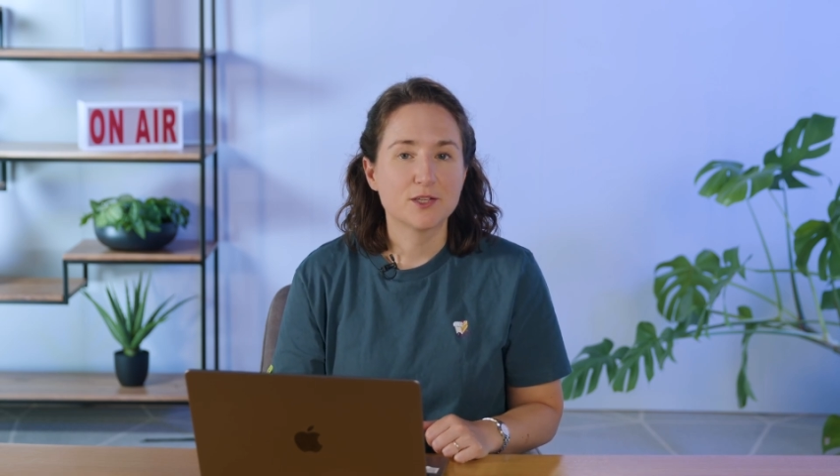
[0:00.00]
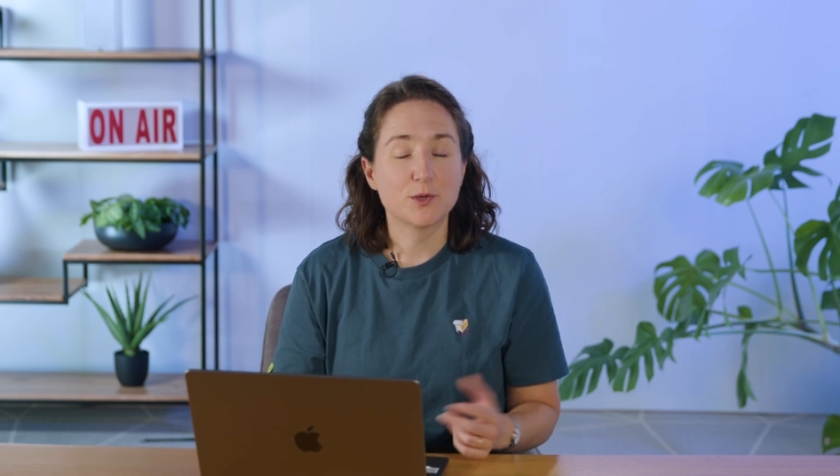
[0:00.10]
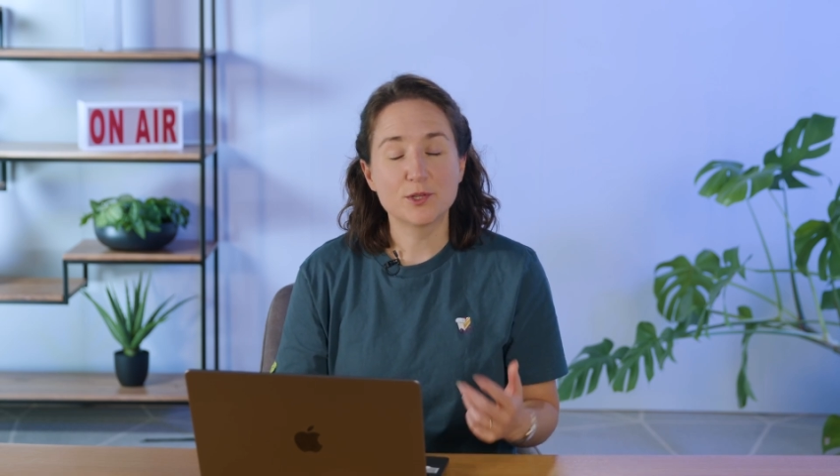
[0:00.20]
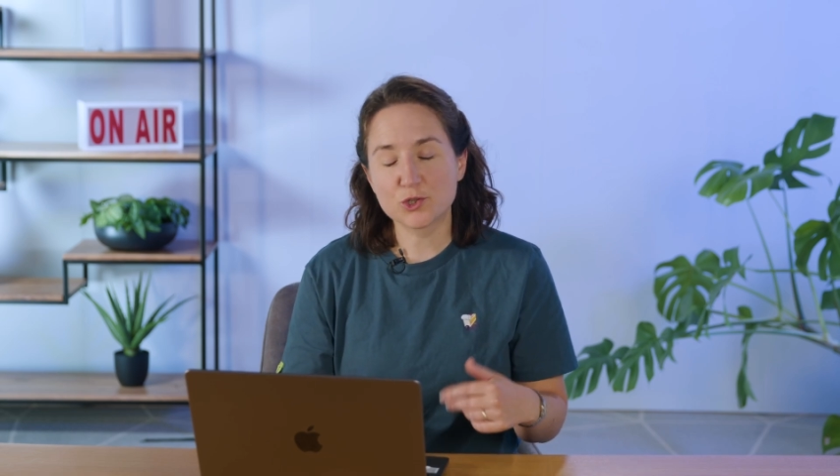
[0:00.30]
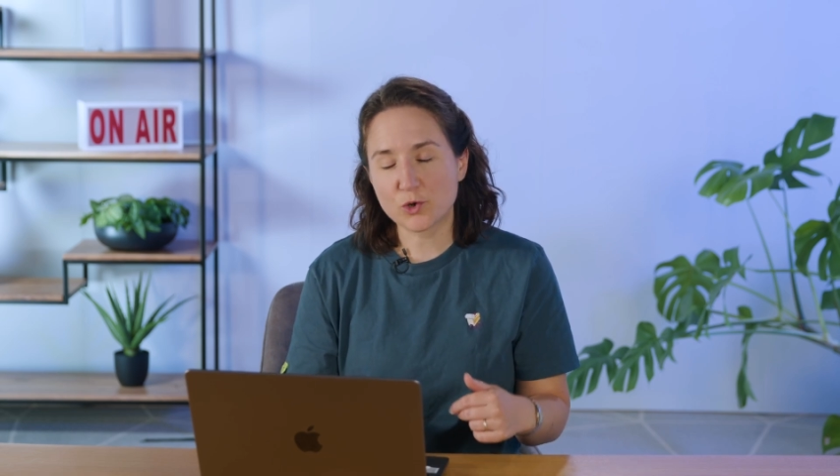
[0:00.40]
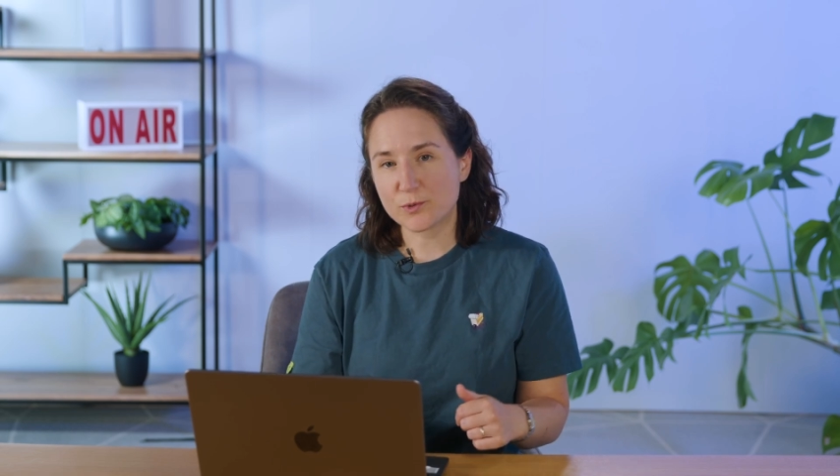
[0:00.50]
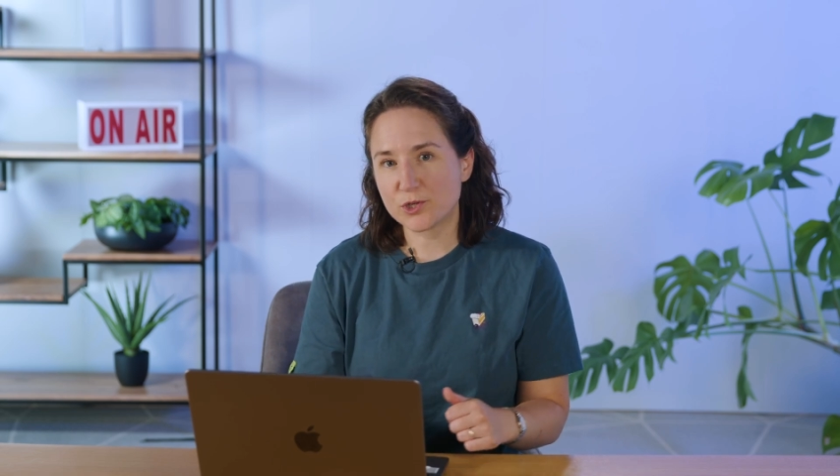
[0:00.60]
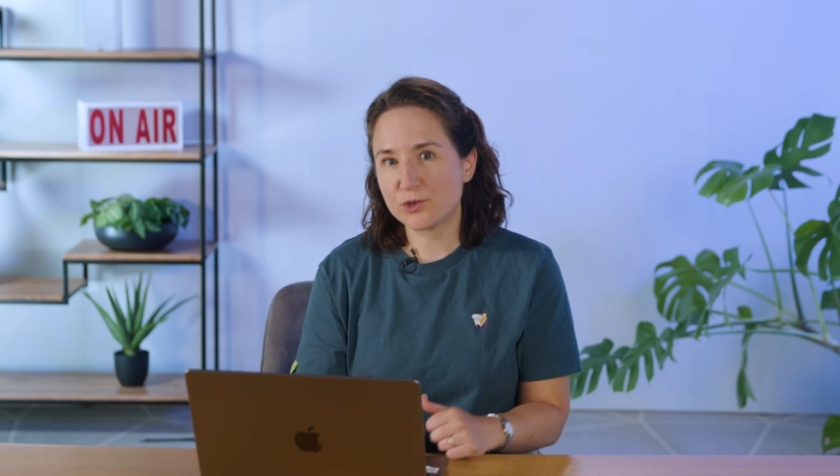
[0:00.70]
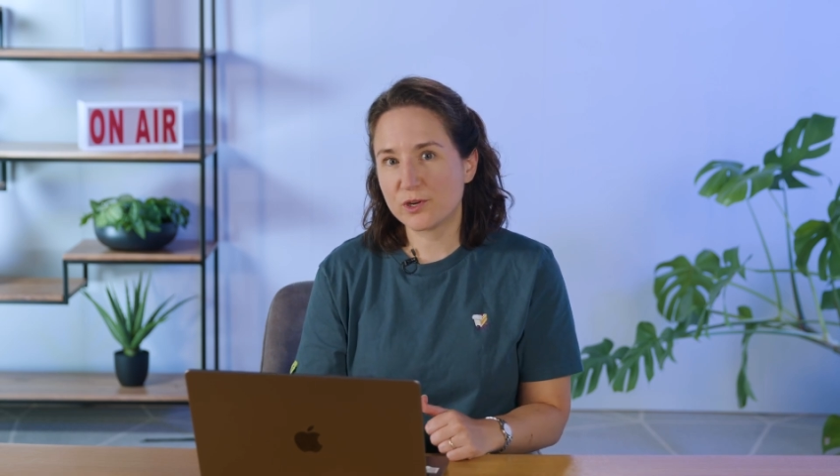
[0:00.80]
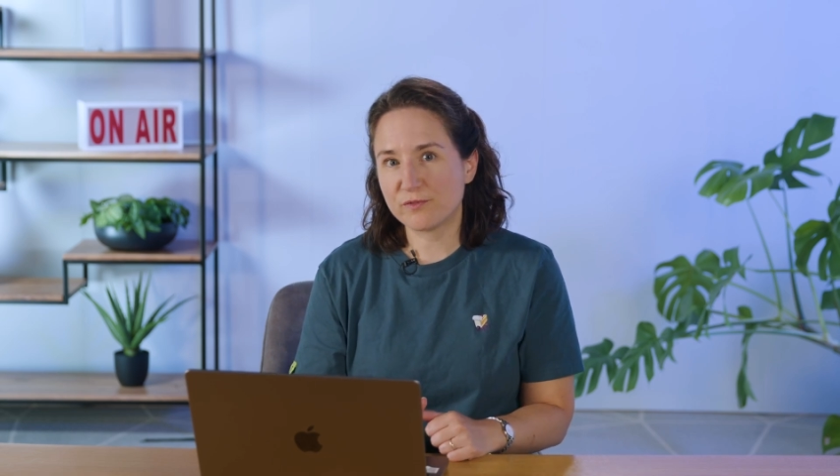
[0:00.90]
So in the
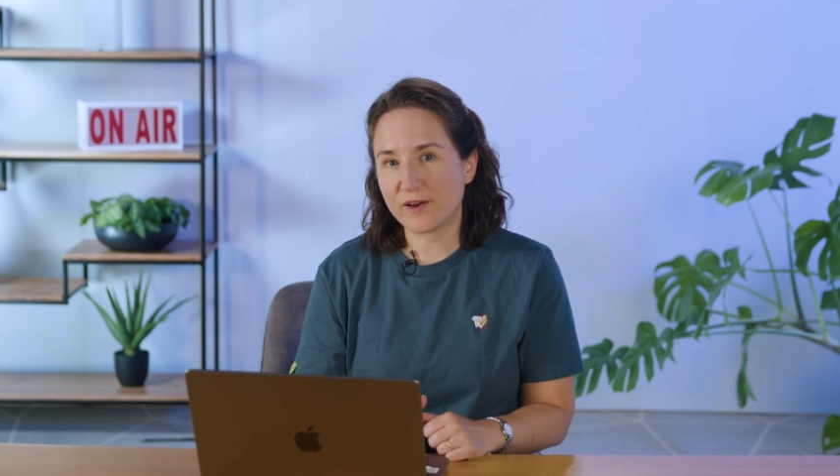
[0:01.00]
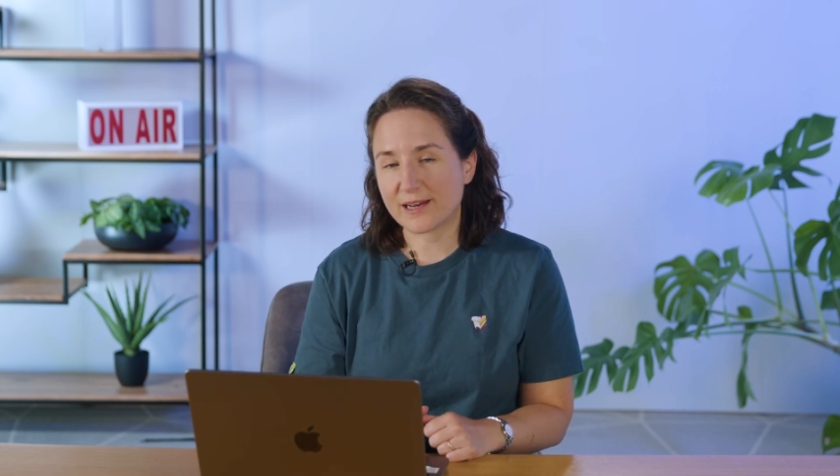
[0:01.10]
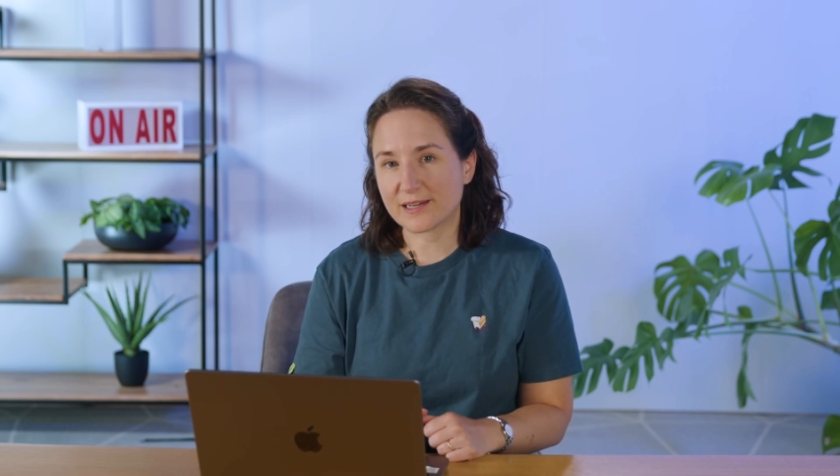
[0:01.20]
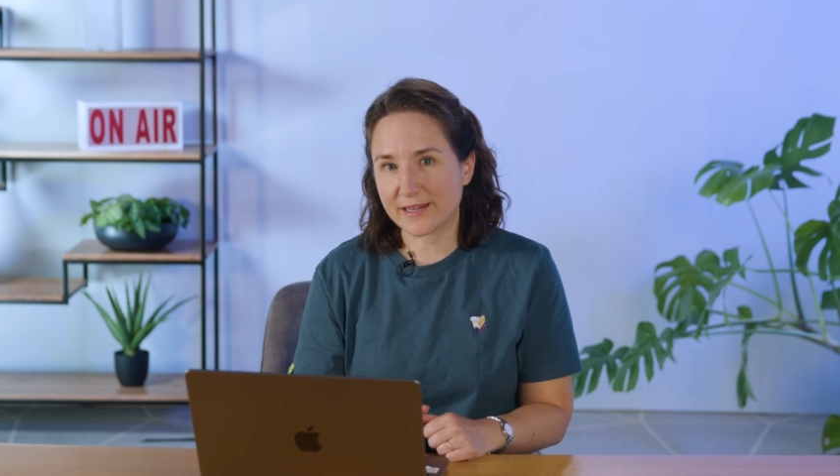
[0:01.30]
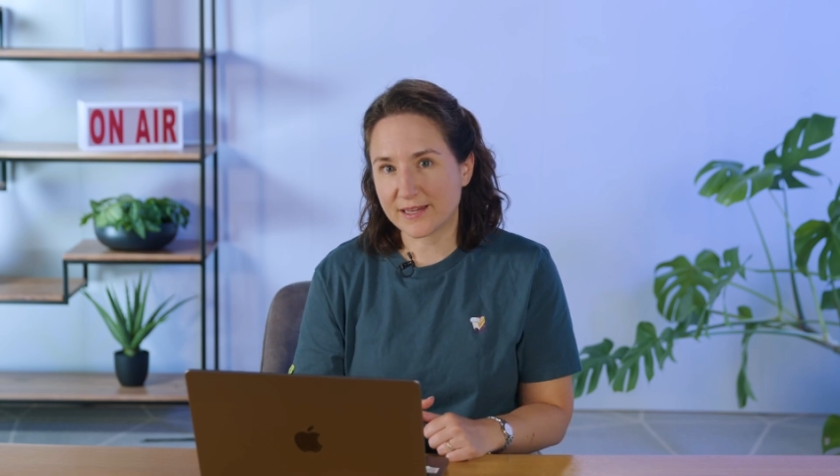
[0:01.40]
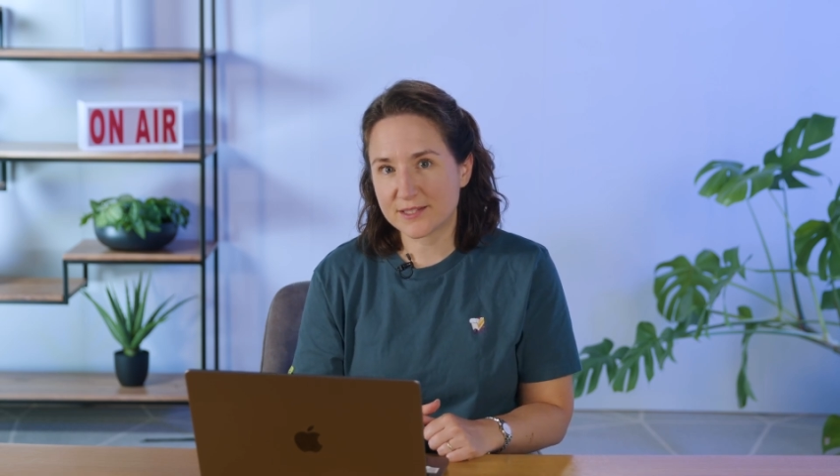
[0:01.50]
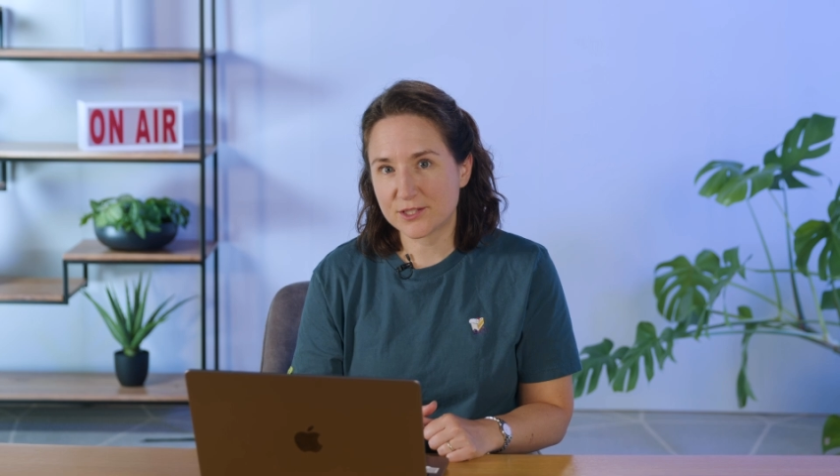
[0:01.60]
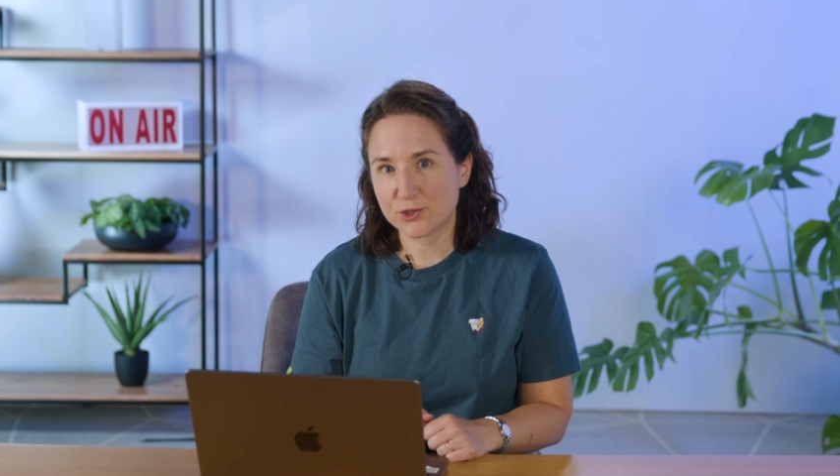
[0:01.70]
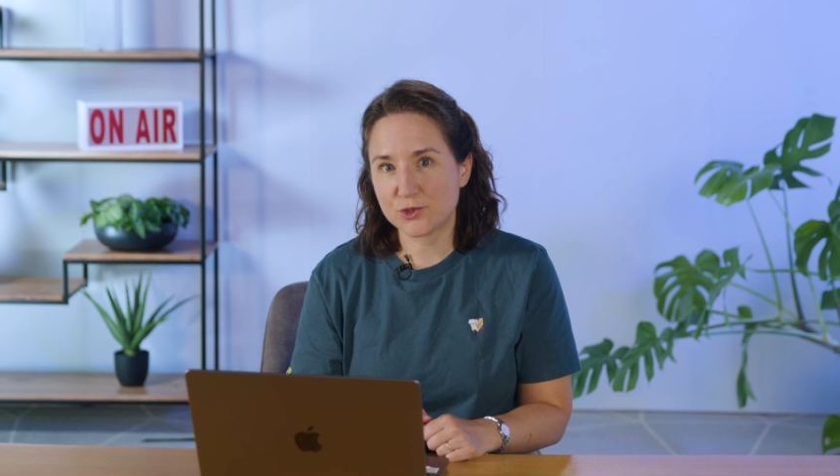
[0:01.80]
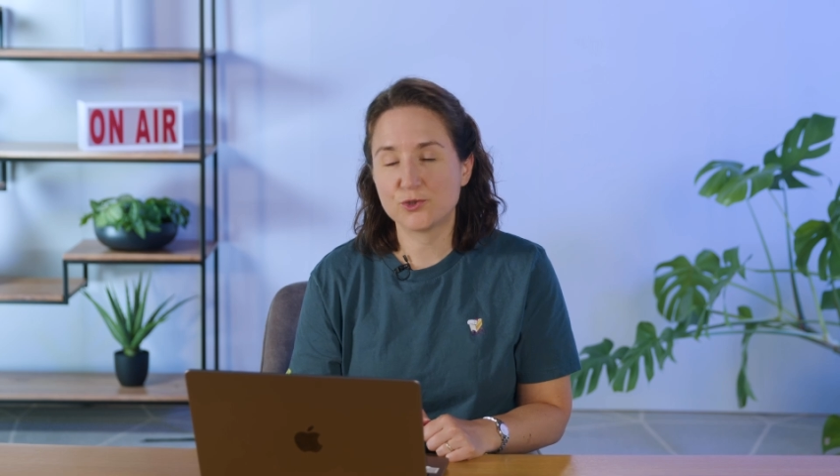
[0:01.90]
description, you can find links